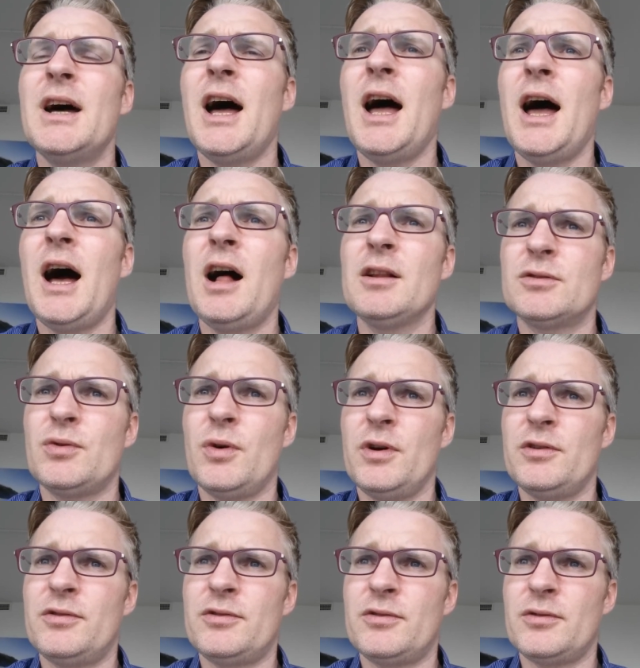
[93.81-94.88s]
uh,
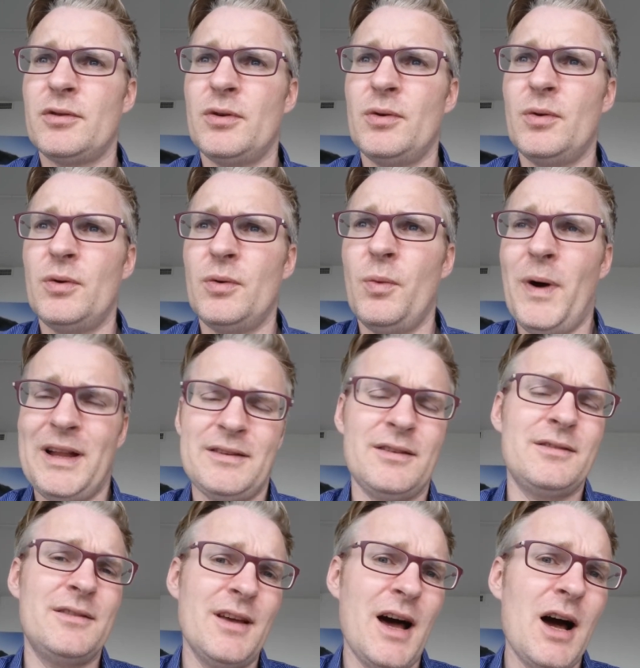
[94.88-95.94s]
altcoins
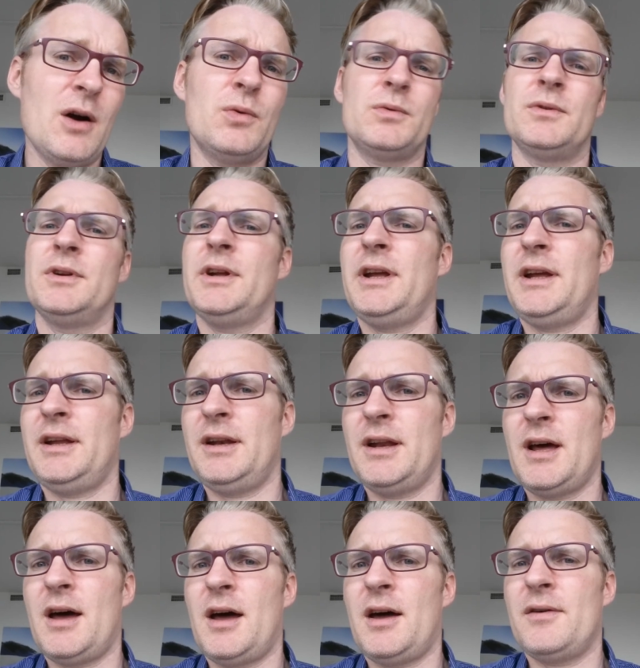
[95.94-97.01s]
went down
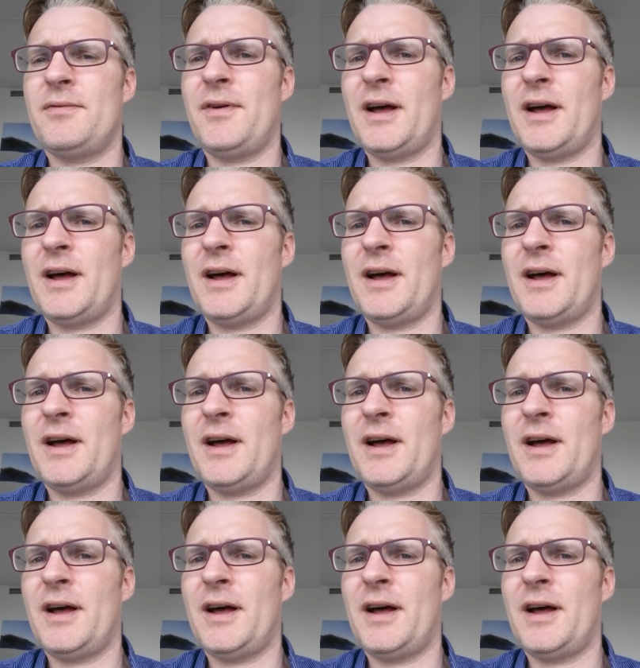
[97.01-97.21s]
in uh,